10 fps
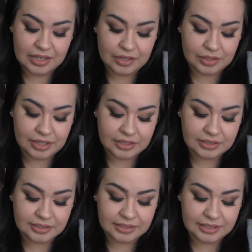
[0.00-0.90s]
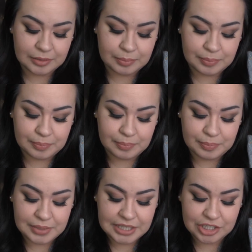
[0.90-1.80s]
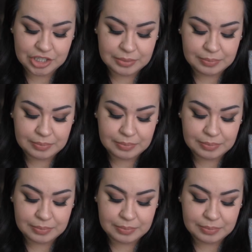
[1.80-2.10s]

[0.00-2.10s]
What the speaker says: Okay, this is like the peachy